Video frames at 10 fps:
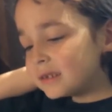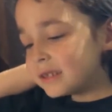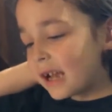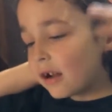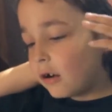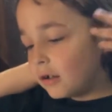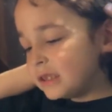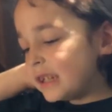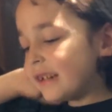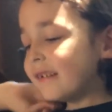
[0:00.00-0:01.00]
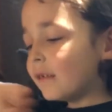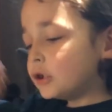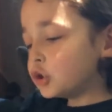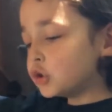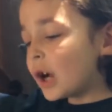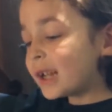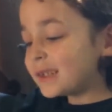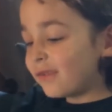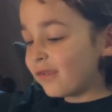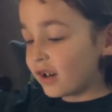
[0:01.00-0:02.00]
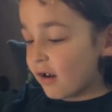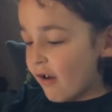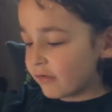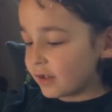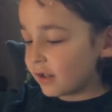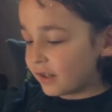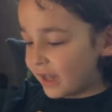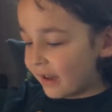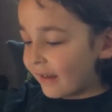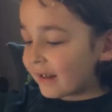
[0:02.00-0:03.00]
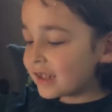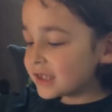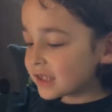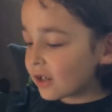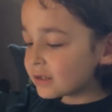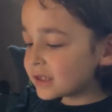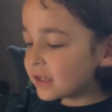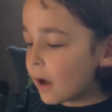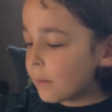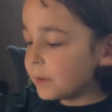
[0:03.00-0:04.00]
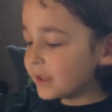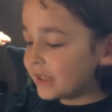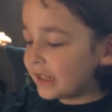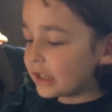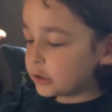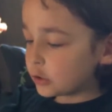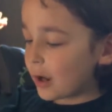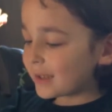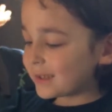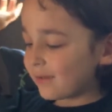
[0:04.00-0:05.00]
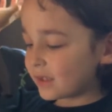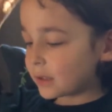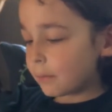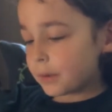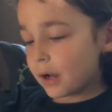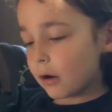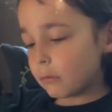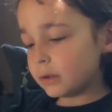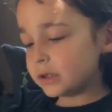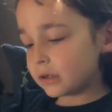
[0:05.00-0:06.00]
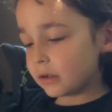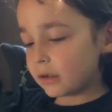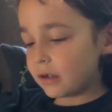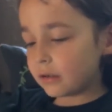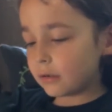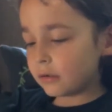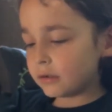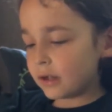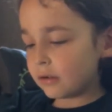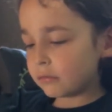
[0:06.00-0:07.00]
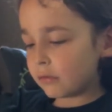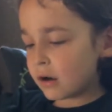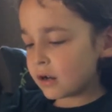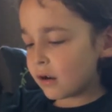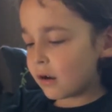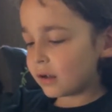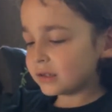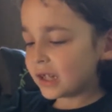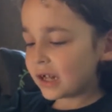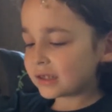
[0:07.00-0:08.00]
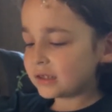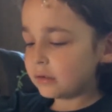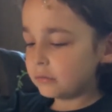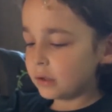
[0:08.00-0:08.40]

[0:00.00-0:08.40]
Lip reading: psychology, transfer of learning concerns the ability to transfer something originally learned in one context to